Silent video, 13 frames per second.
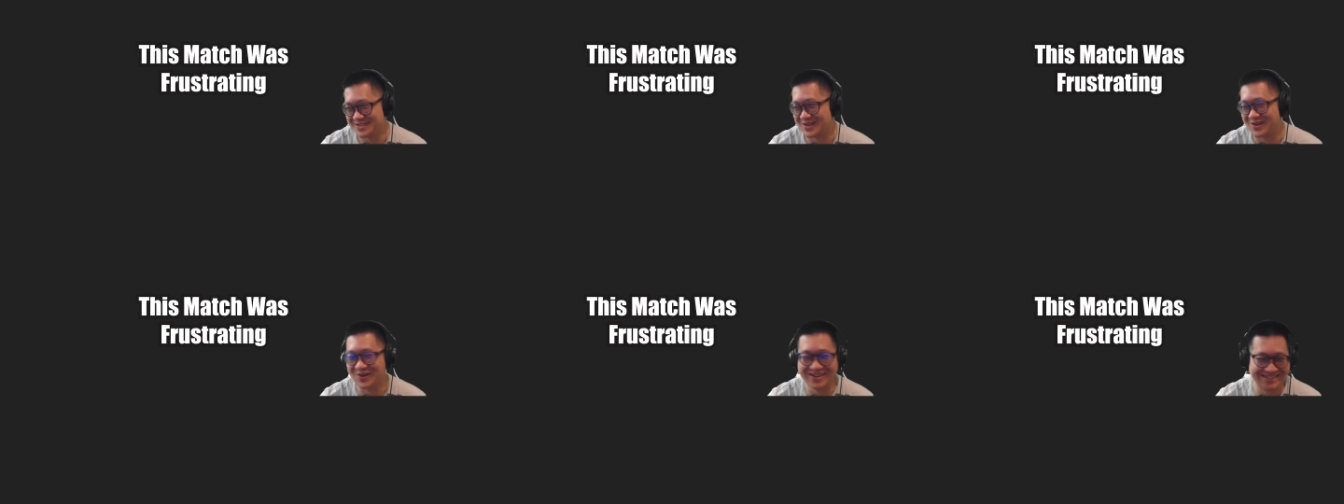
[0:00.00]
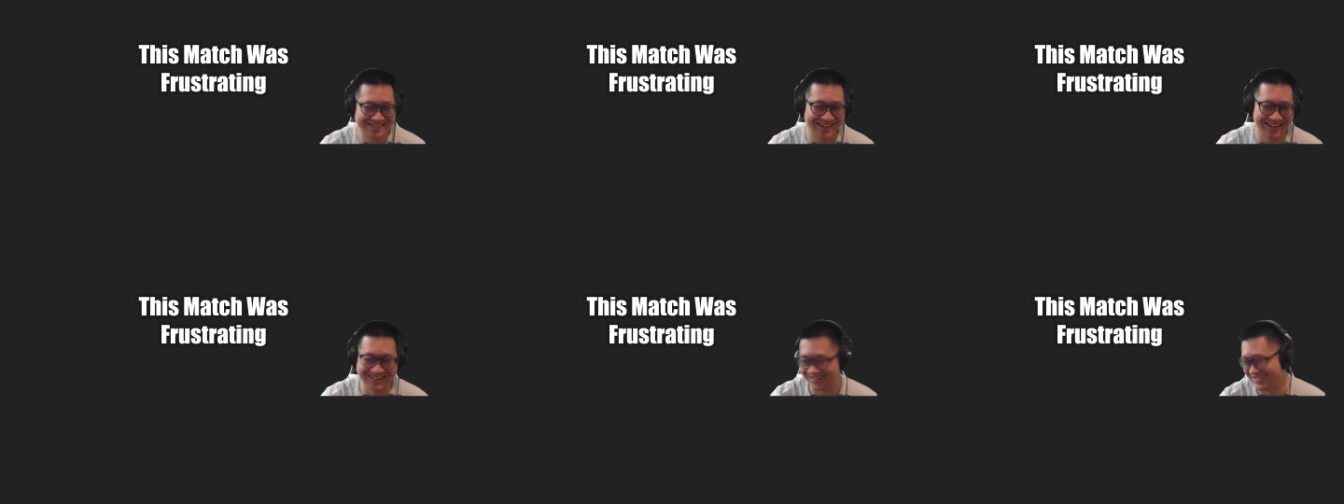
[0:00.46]
score in
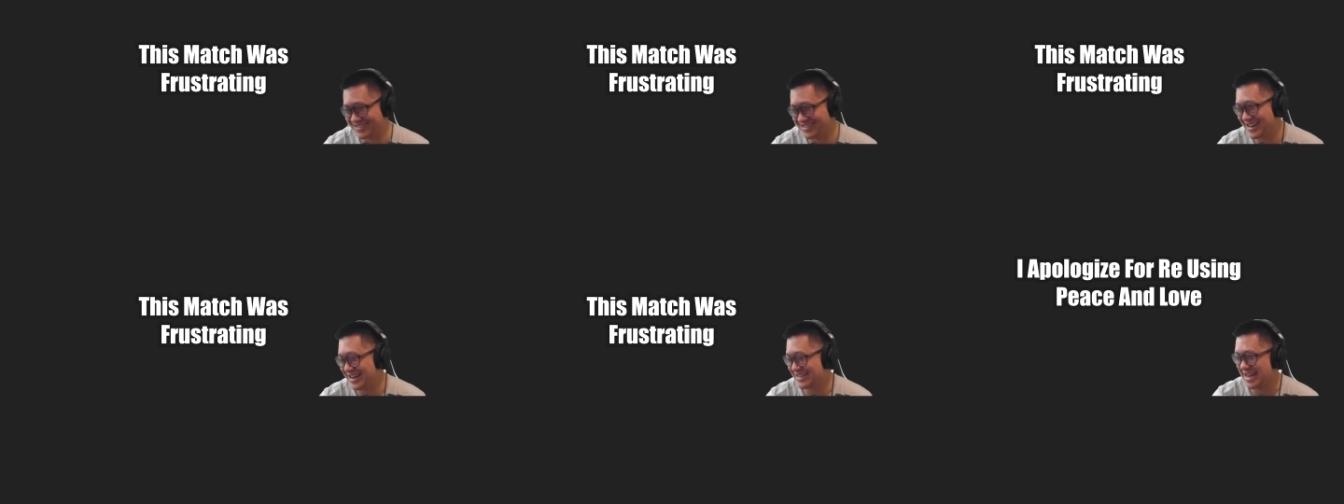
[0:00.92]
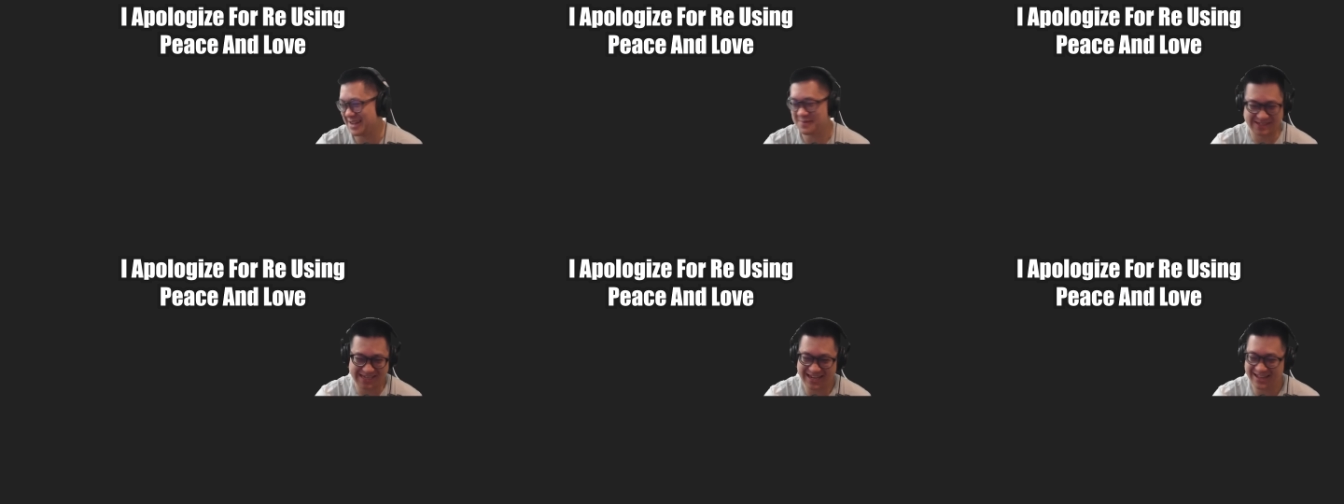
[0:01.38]
Skeledirge Day. Take
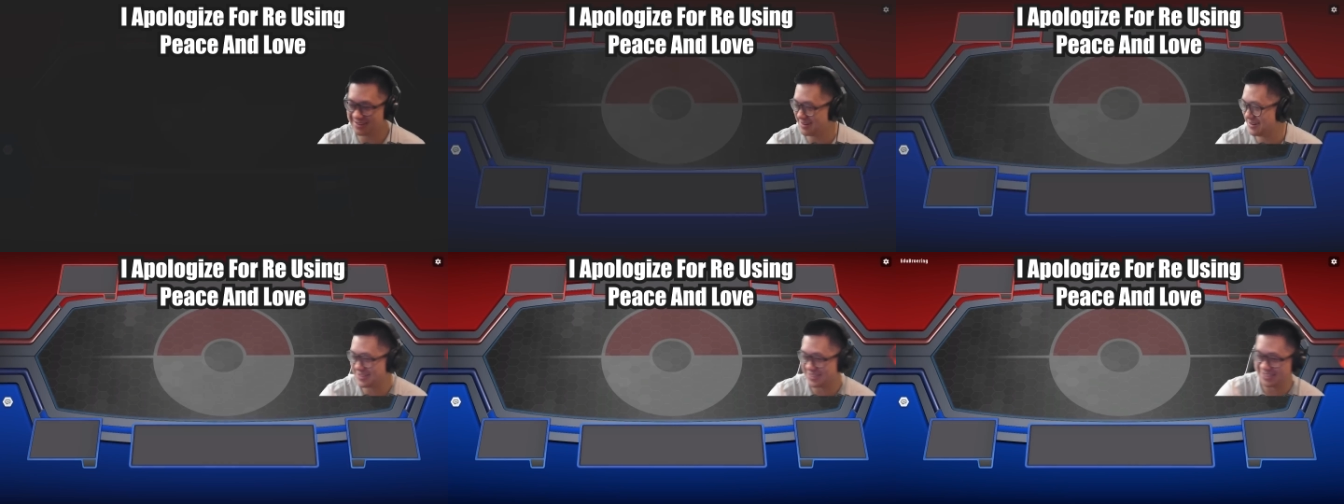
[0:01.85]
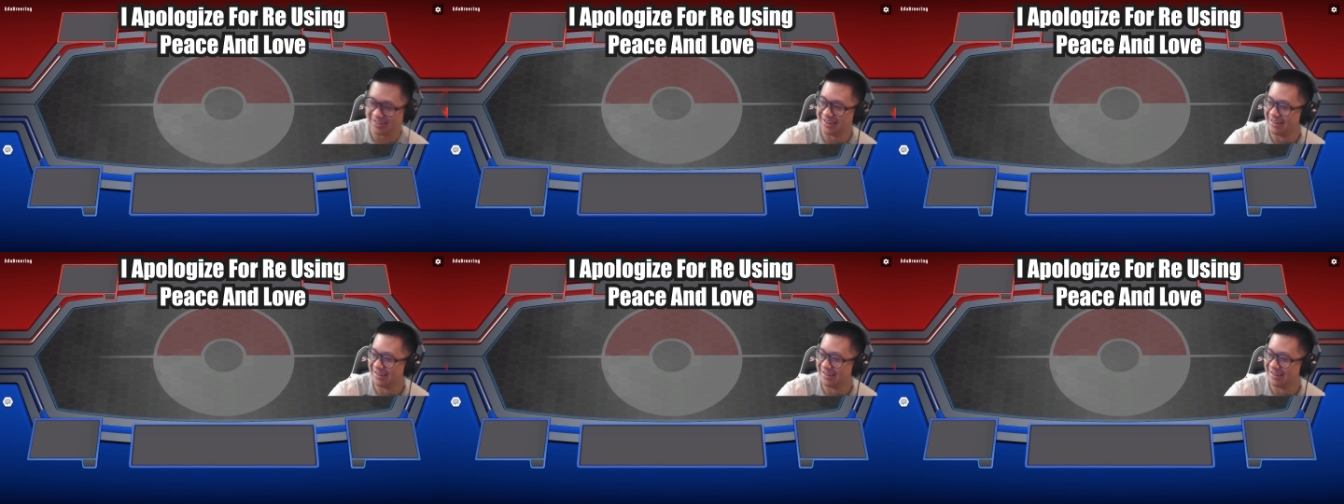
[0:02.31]
my Skeledirge.